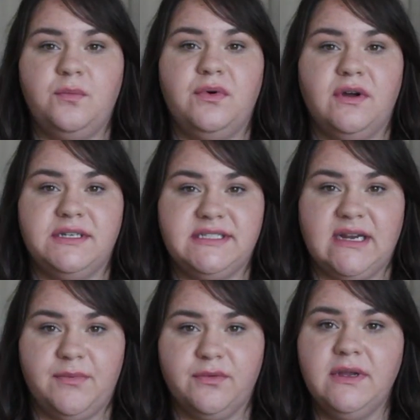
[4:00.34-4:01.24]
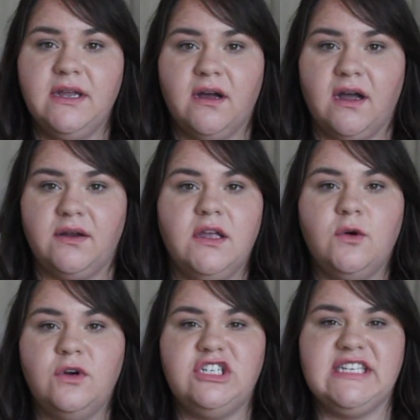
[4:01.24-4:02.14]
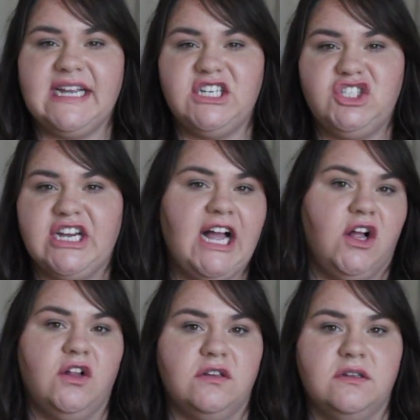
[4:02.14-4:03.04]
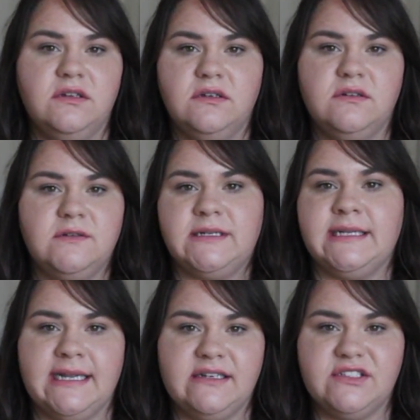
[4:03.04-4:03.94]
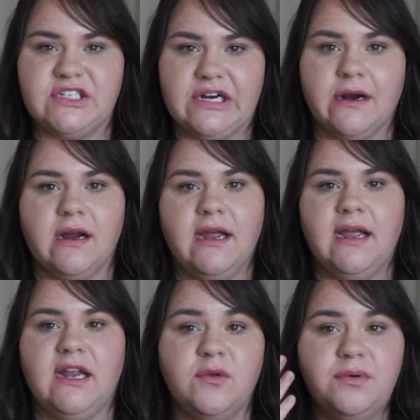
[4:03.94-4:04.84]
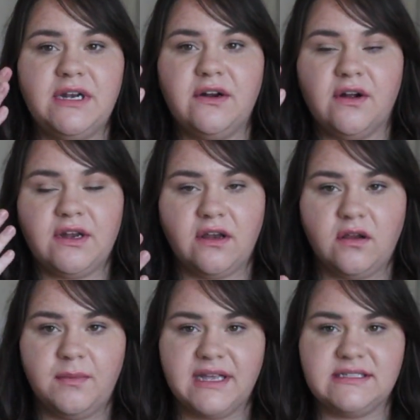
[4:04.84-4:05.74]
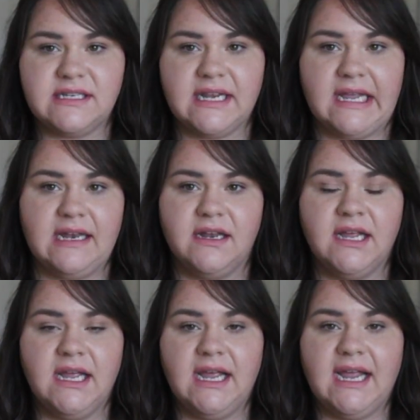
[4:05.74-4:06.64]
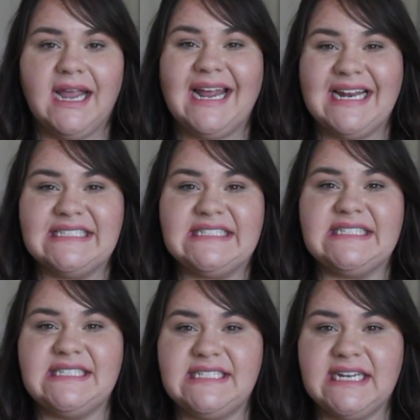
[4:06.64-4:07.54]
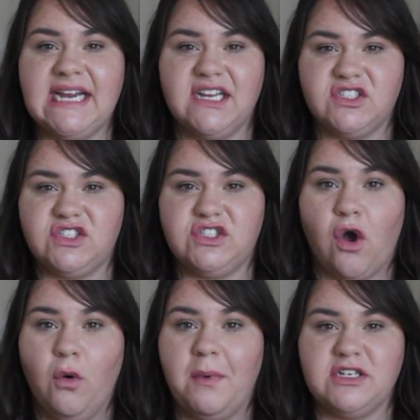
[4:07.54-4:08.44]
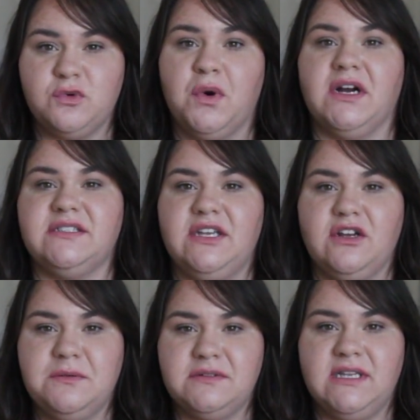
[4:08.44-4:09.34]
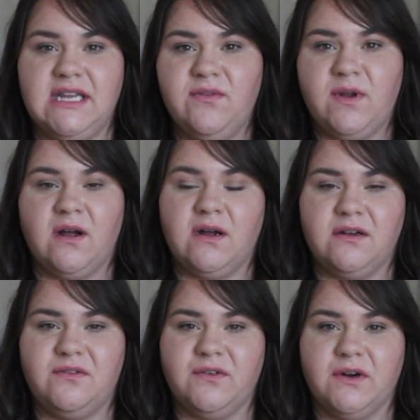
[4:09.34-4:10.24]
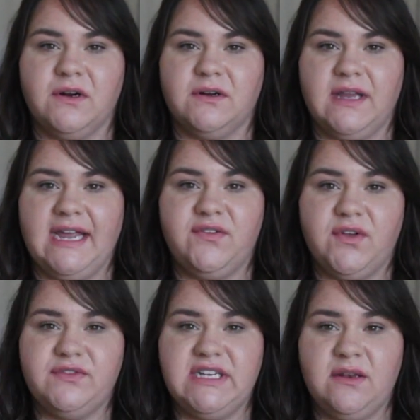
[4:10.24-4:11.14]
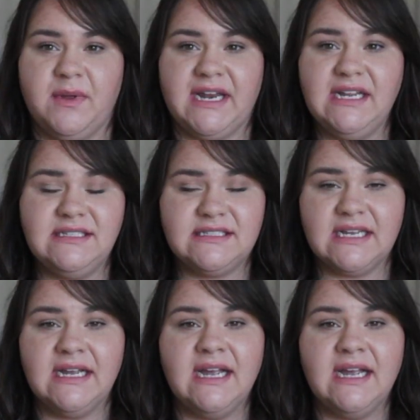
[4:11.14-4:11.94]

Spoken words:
you put step 3 on, which is like a gel cleanser, and you put it on and you mix it in, and it stings so much worse. And you're supposed to leave it on for like 15 minutes.